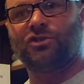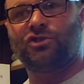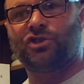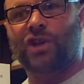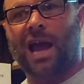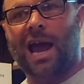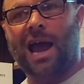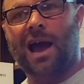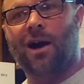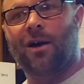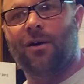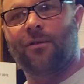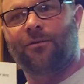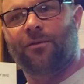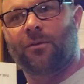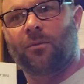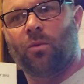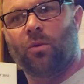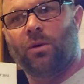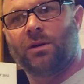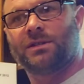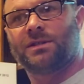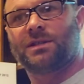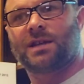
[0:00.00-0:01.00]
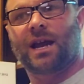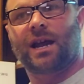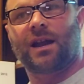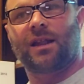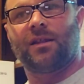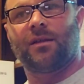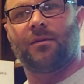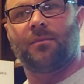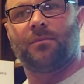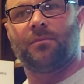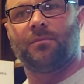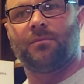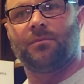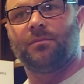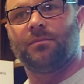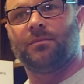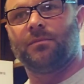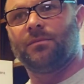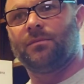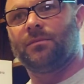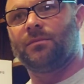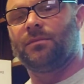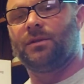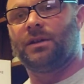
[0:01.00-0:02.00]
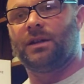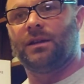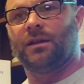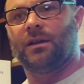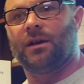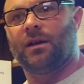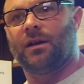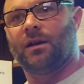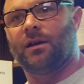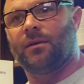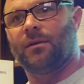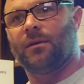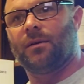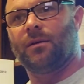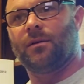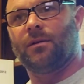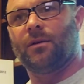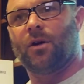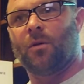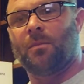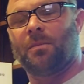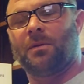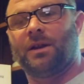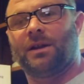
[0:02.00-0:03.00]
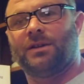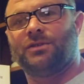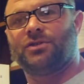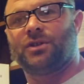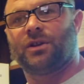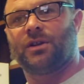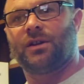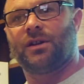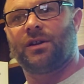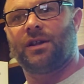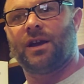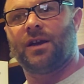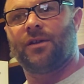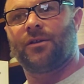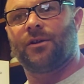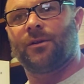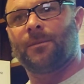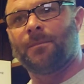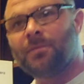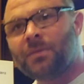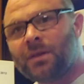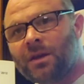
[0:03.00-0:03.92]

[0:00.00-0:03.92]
chow from one side of the open danger area to the other,